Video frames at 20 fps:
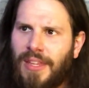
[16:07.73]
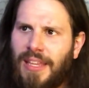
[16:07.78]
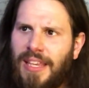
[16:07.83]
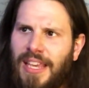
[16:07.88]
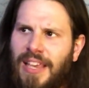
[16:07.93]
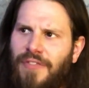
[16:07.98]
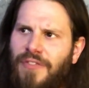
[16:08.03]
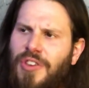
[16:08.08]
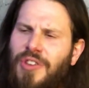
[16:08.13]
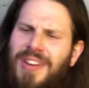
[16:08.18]

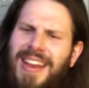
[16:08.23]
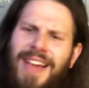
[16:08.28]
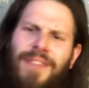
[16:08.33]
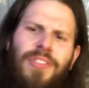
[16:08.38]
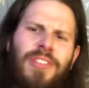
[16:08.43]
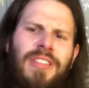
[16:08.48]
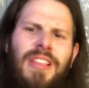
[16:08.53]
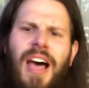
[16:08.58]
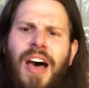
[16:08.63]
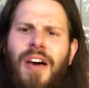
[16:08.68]
If you never
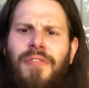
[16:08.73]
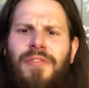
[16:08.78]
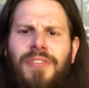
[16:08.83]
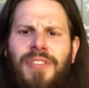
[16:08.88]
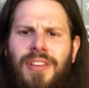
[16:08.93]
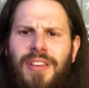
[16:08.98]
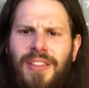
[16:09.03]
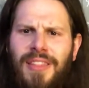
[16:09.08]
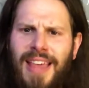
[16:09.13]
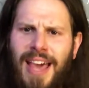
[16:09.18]
loved
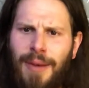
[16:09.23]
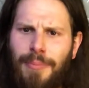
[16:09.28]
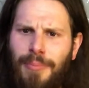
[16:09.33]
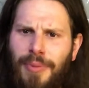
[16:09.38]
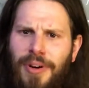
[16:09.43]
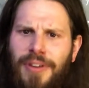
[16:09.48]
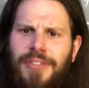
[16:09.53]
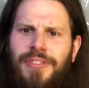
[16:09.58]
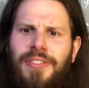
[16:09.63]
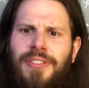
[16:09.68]
that
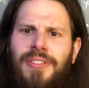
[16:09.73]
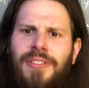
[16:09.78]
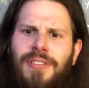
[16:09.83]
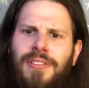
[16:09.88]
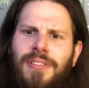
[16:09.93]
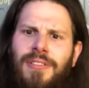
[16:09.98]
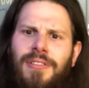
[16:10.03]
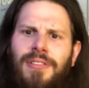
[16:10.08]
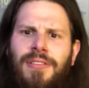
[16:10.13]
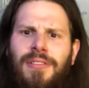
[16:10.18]
person,
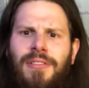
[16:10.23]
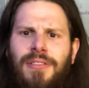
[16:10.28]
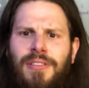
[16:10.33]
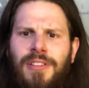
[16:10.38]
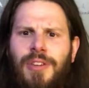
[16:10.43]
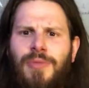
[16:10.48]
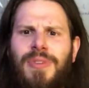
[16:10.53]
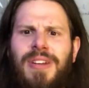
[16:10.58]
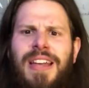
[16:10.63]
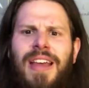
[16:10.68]

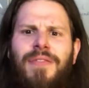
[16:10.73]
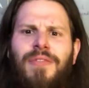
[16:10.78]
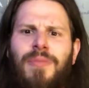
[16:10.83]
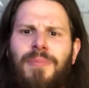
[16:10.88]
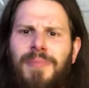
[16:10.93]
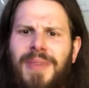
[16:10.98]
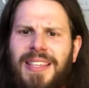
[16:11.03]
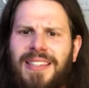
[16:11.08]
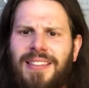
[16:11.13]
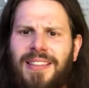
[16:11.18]
you would never
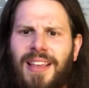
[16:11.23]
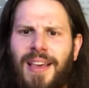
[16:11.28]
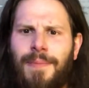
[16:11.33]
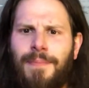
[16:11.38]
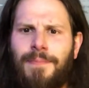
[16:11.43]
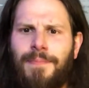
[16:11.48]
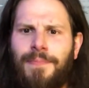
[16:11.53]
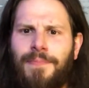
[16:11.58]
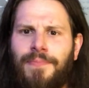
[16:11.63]
miss them.